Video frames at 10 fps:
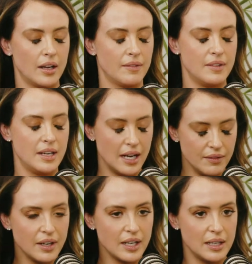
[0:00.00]
have
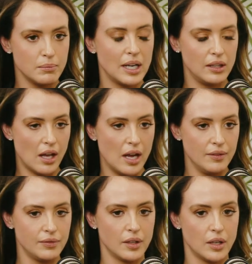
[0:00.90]
never in my
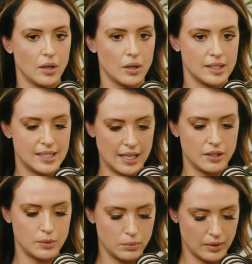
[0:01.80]
life
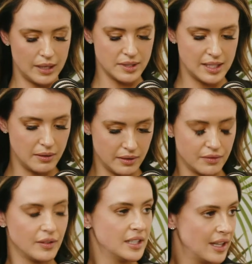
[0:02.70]
sat, because he was sitting with
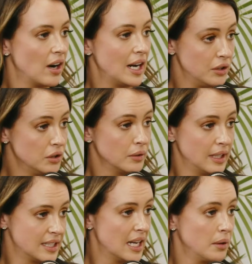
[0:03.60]
a friend that I knew
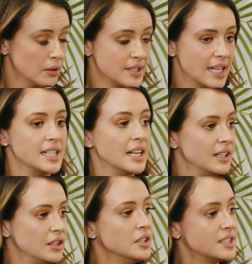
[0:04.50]
and that's how we all sat down,
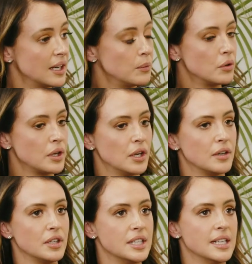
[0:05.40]
and then you started walking
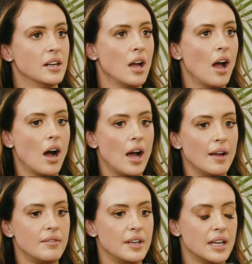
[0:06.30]
over and he said,
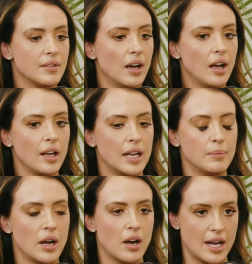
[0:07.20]
I have never
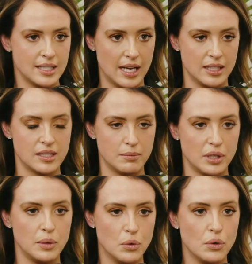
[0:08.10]
in my eyes had
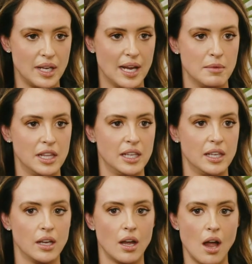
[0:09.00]
somebody walking at me
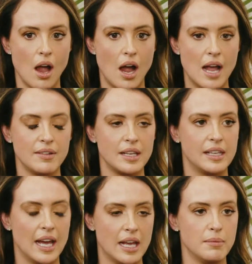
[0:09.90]
thinking, I have a
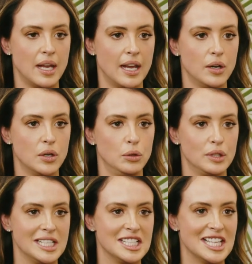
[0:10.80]
gay man who
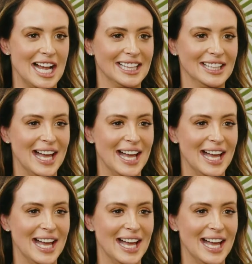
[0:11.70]
looks exactly